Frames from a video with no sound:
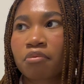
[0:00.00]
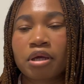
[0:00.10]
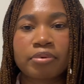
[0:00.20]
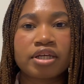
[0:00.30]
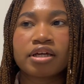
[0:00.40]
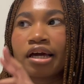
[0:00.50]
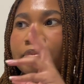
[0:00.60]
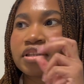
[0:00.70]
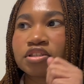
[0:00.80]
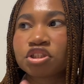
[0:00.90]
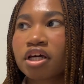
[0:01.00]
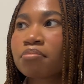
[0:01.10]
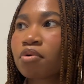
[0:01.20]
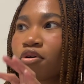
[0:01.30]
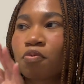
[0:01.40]
or maybe I'm in the
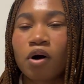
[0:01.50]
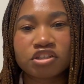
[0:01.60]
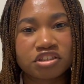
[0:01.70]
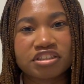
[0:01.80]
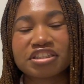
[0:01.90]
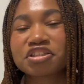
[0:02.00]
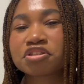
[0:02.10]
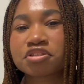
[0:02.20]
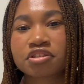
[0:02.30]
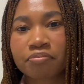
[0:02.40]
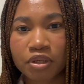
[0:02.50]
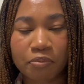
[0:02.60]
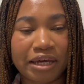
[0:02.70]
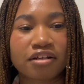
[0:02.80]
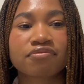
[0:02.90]
gym or washing the dishes or something with
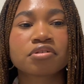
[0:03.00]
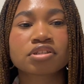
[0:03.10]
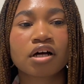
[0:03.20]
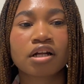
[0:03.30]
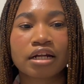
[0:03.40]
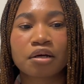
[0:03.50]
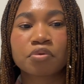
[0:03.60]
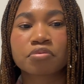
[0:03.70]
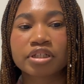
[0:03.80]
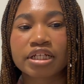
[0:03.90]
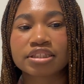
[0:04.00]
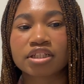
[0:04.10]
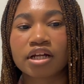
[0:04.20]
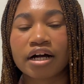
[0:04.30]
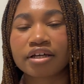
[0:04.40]
my headphones on, and I would realize
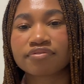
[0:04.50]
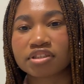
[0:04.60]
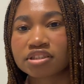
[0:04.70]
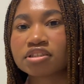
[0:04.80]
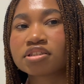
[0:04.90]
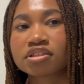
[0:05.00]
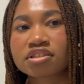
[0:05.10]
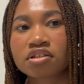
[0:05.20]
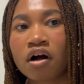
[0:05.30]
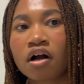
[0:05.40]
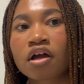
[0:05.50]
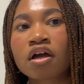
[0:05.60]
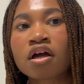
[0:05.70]
that I've listened to this song